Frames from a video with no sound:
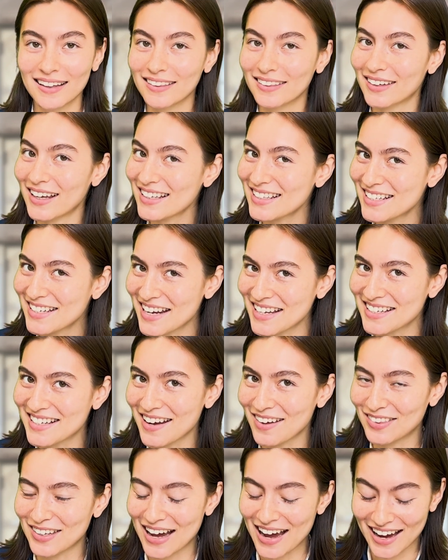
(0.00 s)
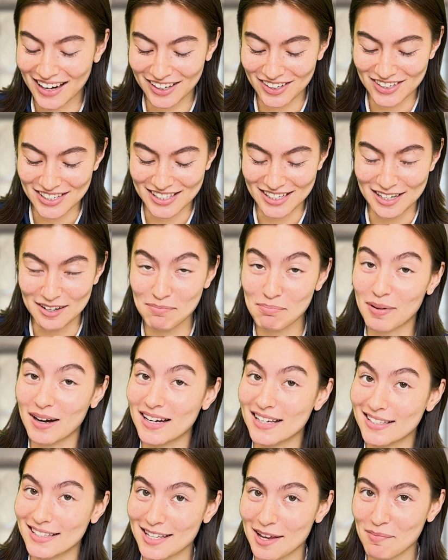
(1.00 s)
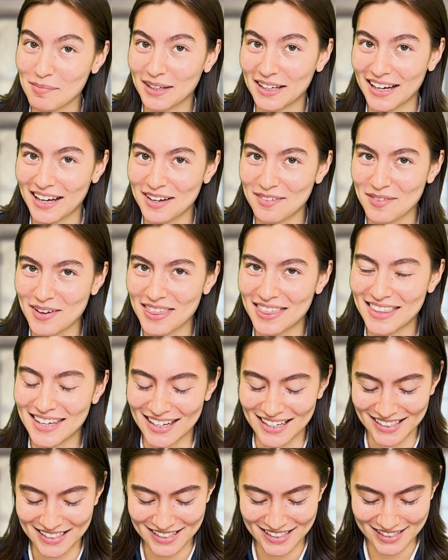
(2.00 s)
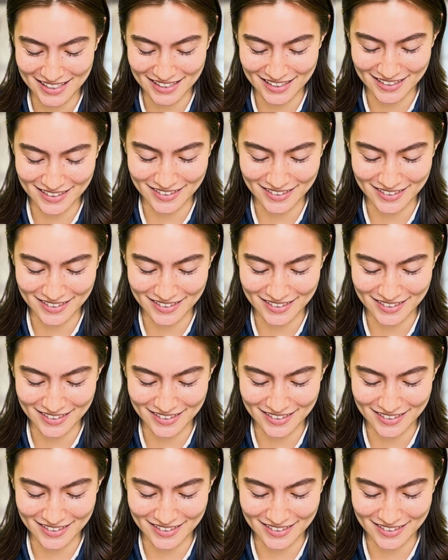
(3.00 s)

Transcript: Let's test out the accuracy by assembling it with this.